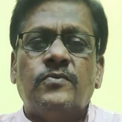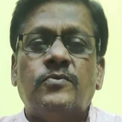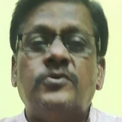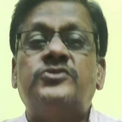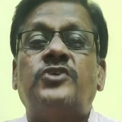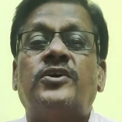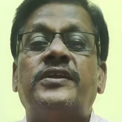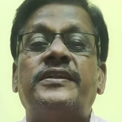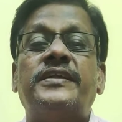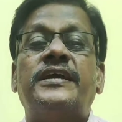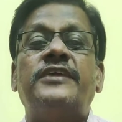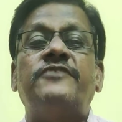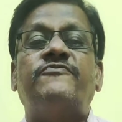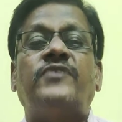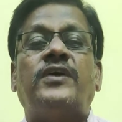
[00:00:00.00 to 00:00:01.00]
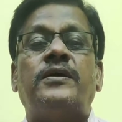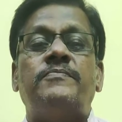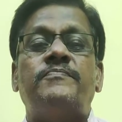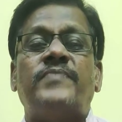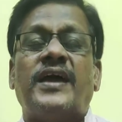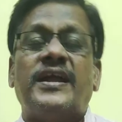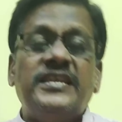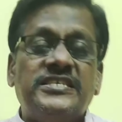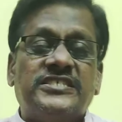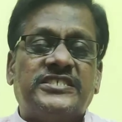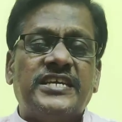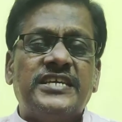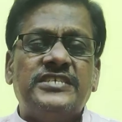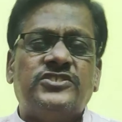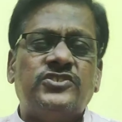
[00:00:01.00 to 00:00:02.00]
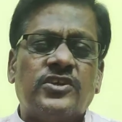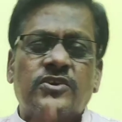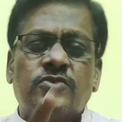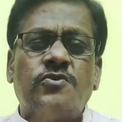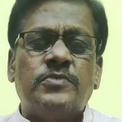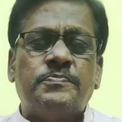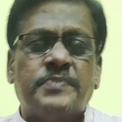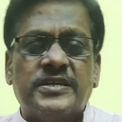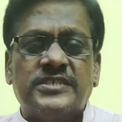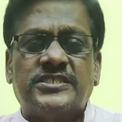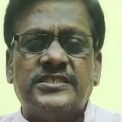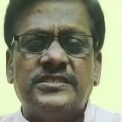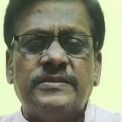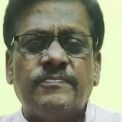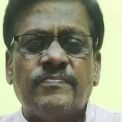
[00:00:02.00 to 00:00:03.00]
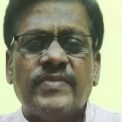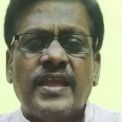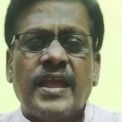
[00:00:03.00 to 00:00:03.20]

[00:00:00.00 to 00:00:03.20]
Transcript: who's got a dairy farm and he says, you're a good person